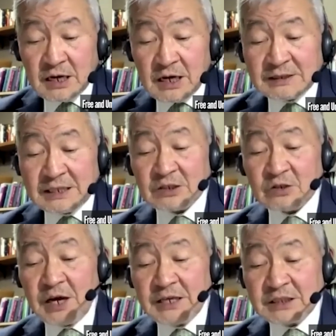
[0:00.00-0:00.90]
that
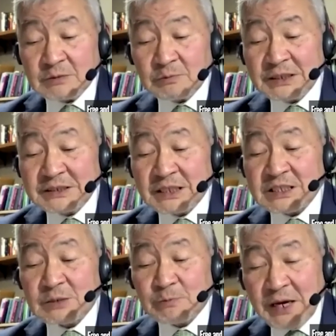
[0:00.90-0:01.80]
created political
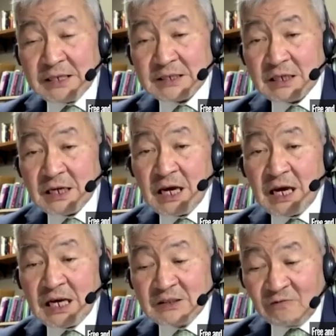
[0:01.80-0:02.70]
space
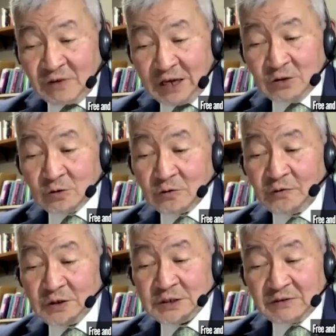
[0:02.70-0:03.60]
and venue for
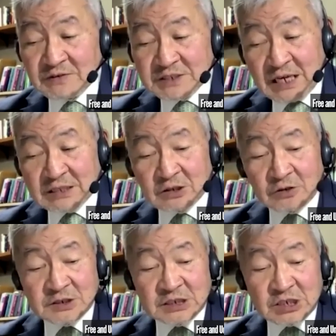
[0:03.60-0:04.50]
civil society
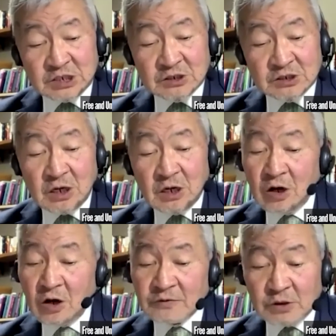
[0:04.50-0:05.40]
organizations of
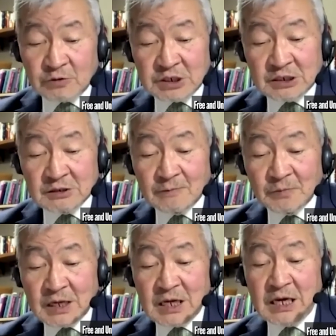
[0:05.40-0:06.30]
the region,
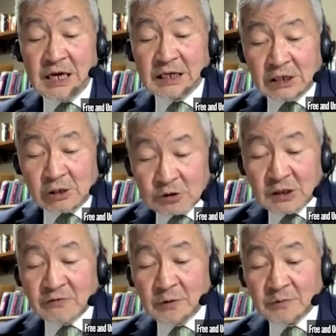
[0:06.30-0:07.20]
including
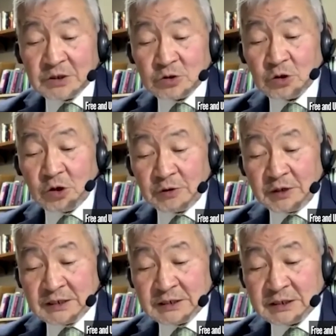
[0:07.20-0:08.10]
from the two Koreas
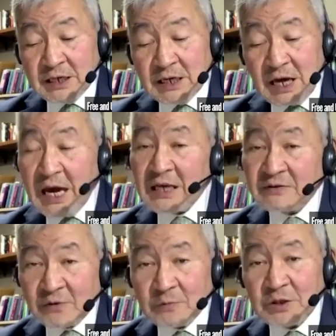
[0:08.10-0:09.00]
and from
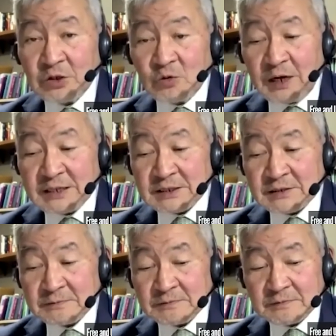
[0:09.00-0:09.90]
the US.
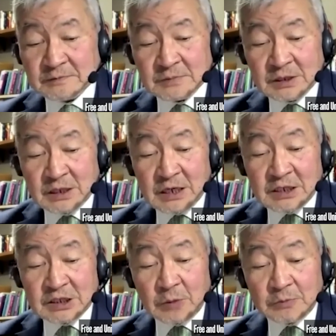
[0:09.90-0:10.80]
The
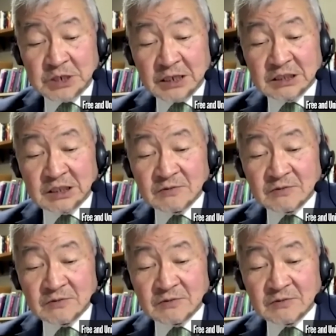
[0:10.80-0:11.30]
objectives